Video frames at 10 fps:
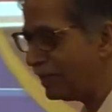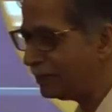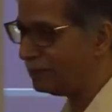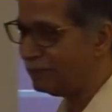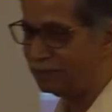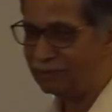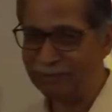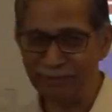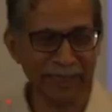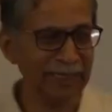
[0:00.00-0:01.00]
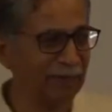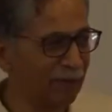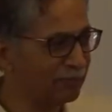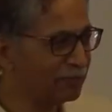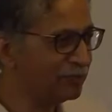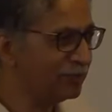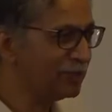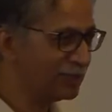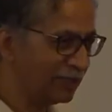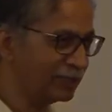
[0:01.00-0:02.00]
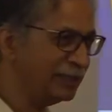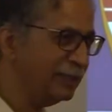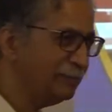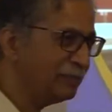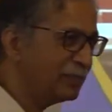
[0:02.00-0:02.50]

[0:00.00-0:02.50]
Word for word: at the meaning of structure.